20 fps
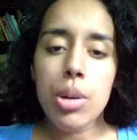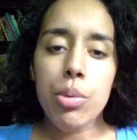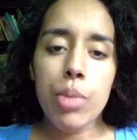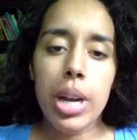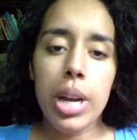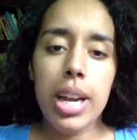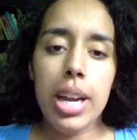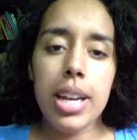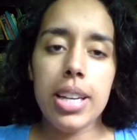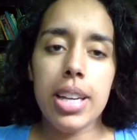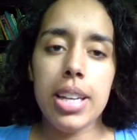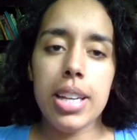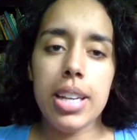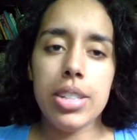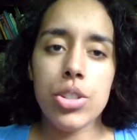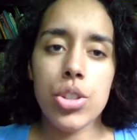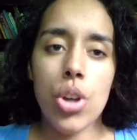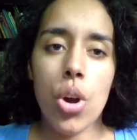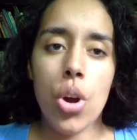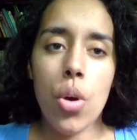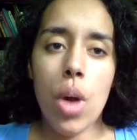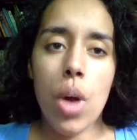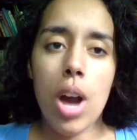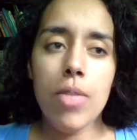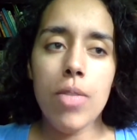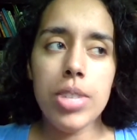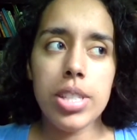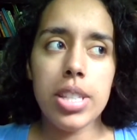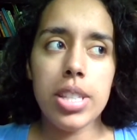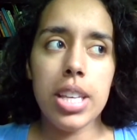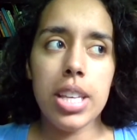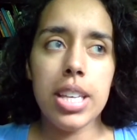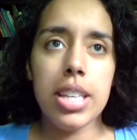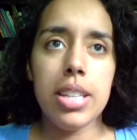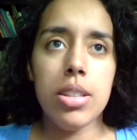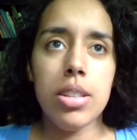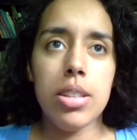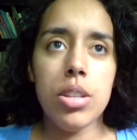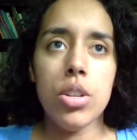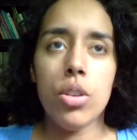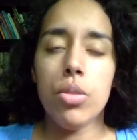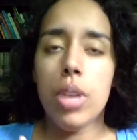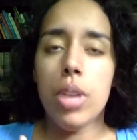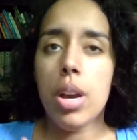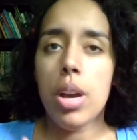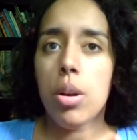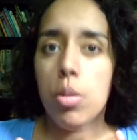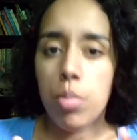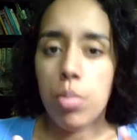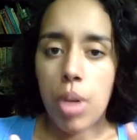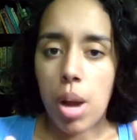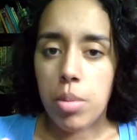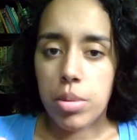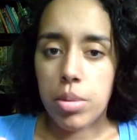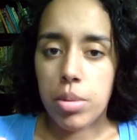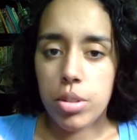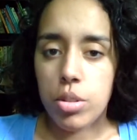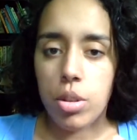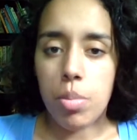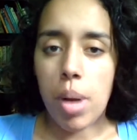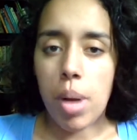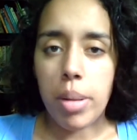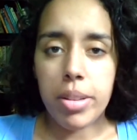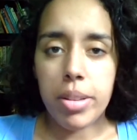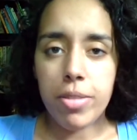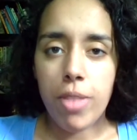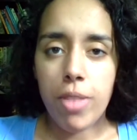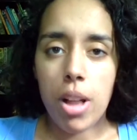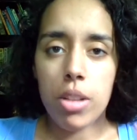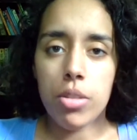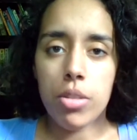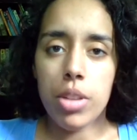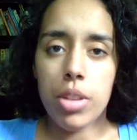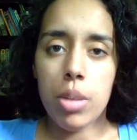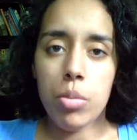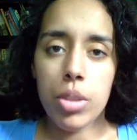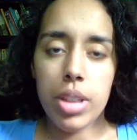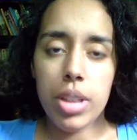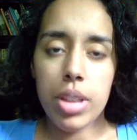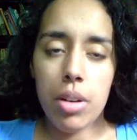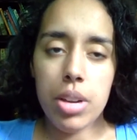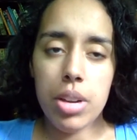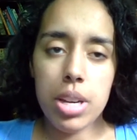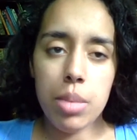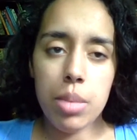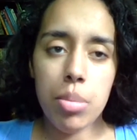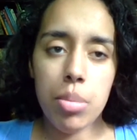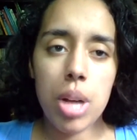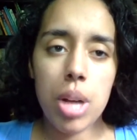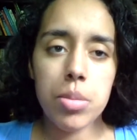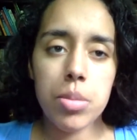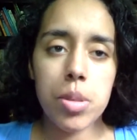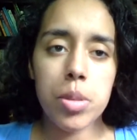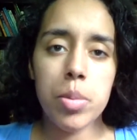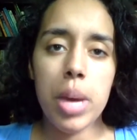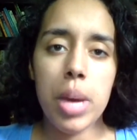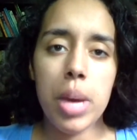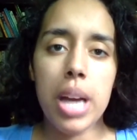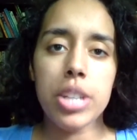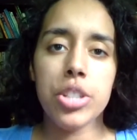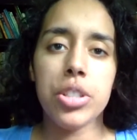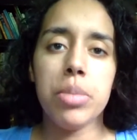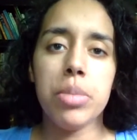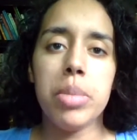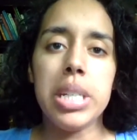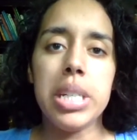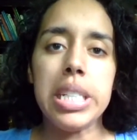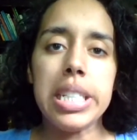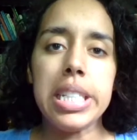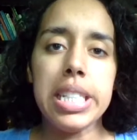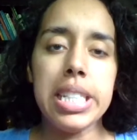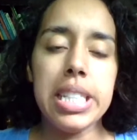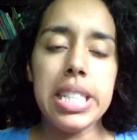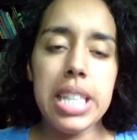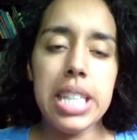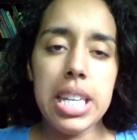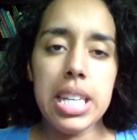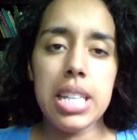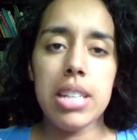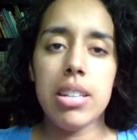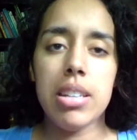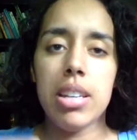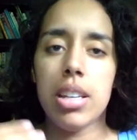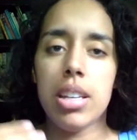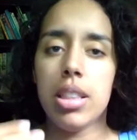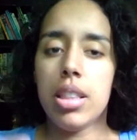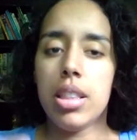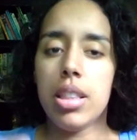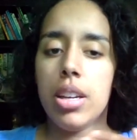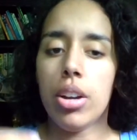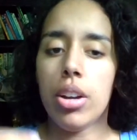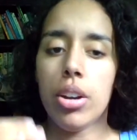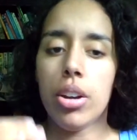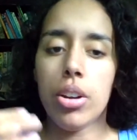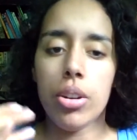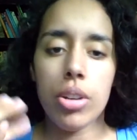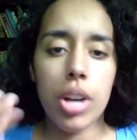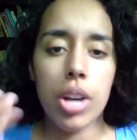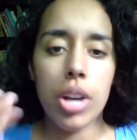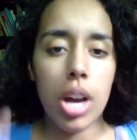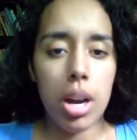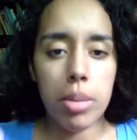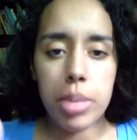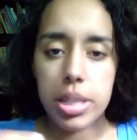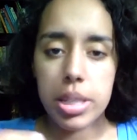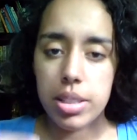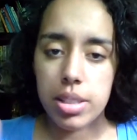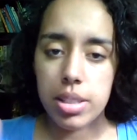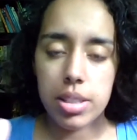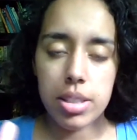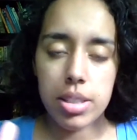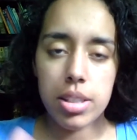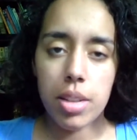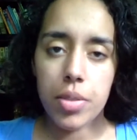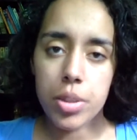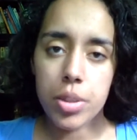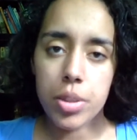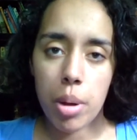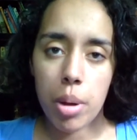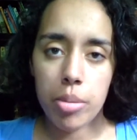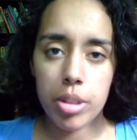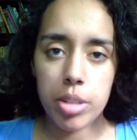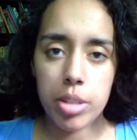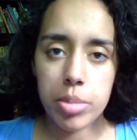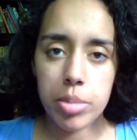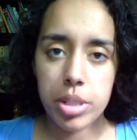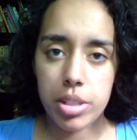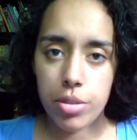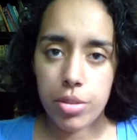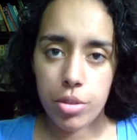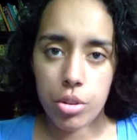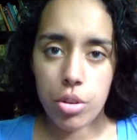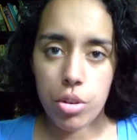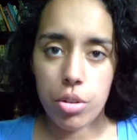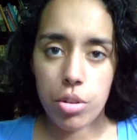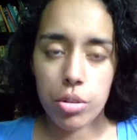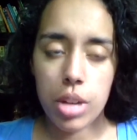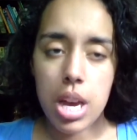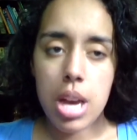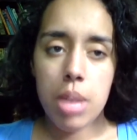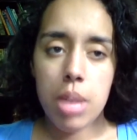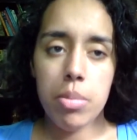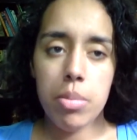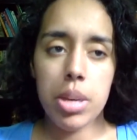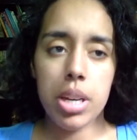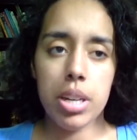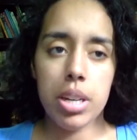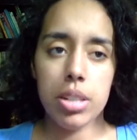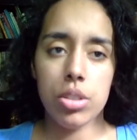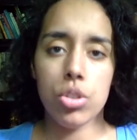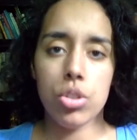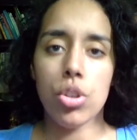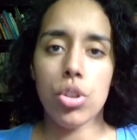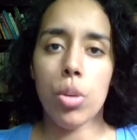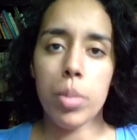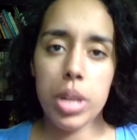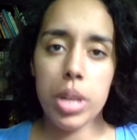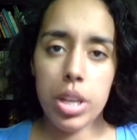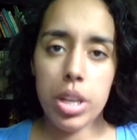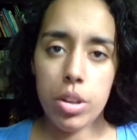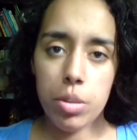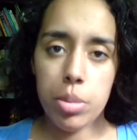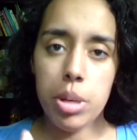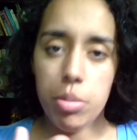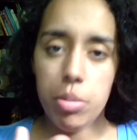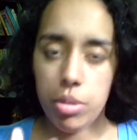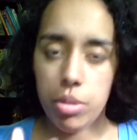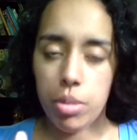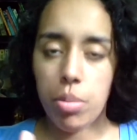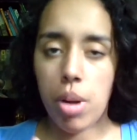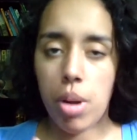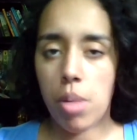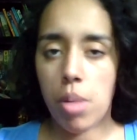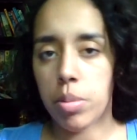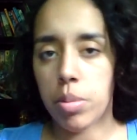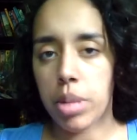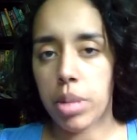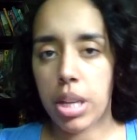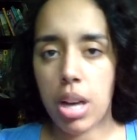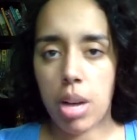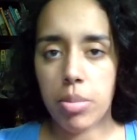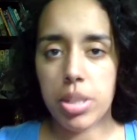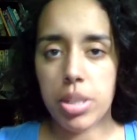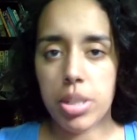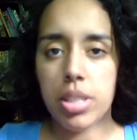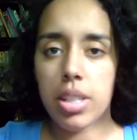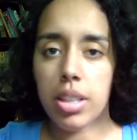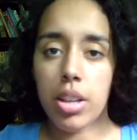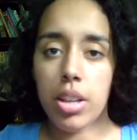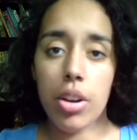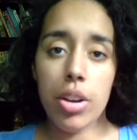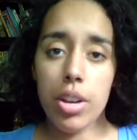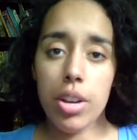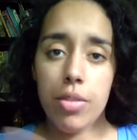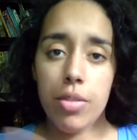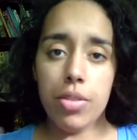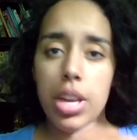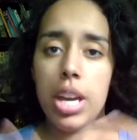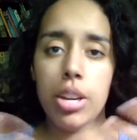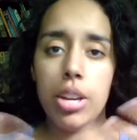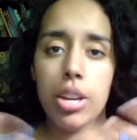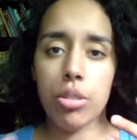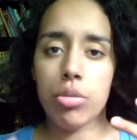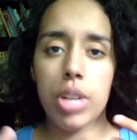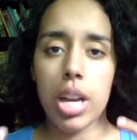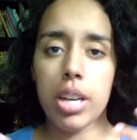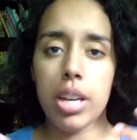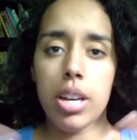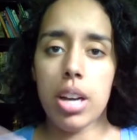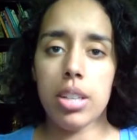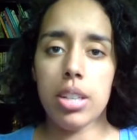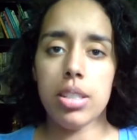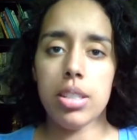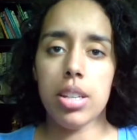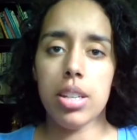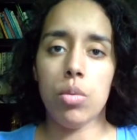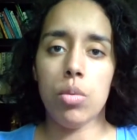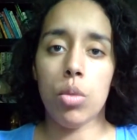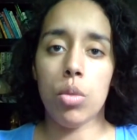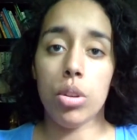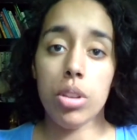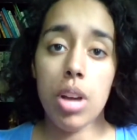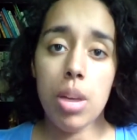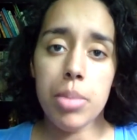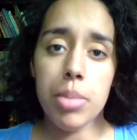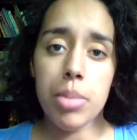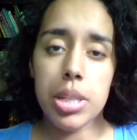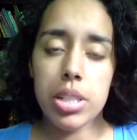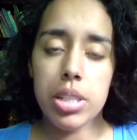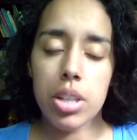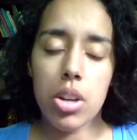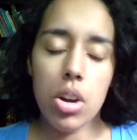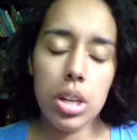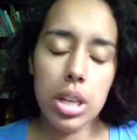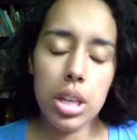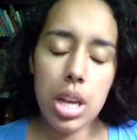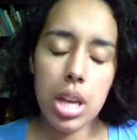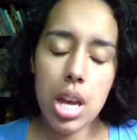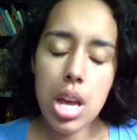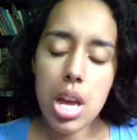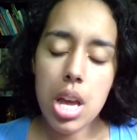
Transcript: right? And so obviously, you know, they'll probably, you could probably follow them without any problems, but actually being seen in their comments and stuff is probably going to be difficult because so many other people are probably commenting there if they create content worth commenting on.